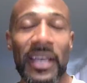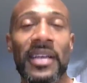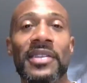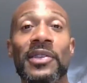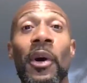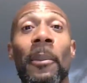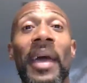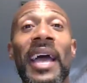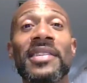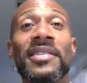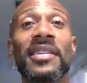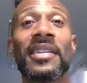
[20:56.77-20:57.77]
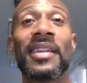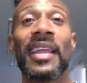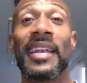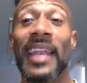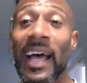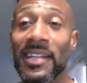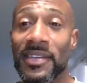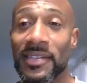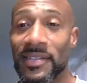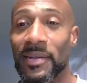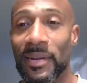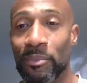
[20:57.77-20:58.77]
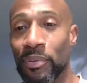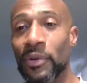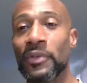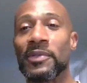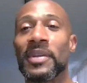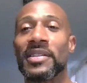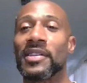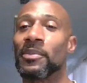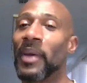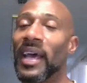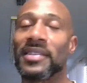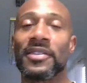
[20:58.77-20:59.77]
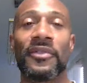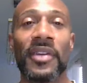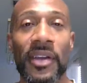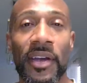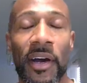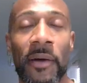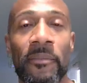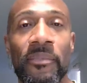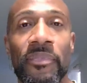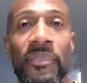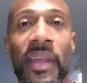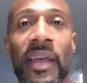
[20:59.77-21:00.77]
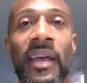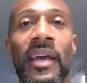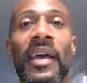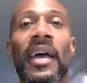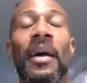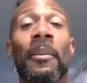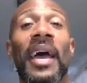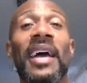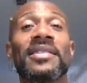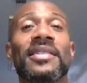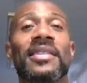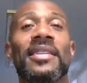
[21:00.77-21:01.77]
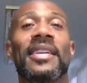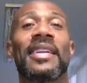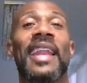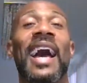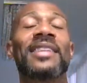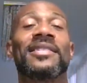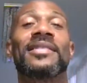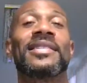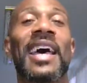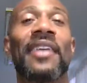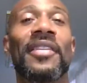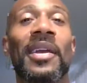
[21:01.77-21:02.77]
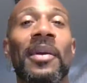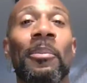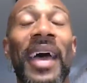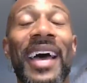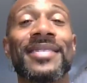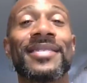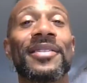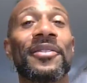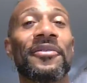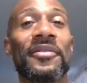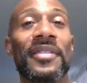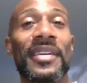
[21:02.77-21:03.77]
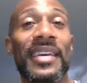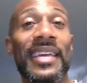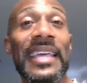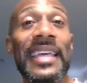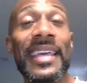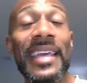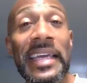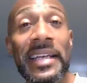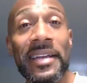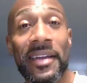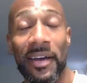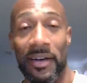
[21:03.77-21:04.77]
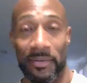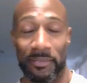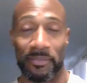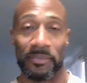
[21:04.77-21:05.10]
So imagine not just, Bruce mentioned passive income. Imagine not just having passive income,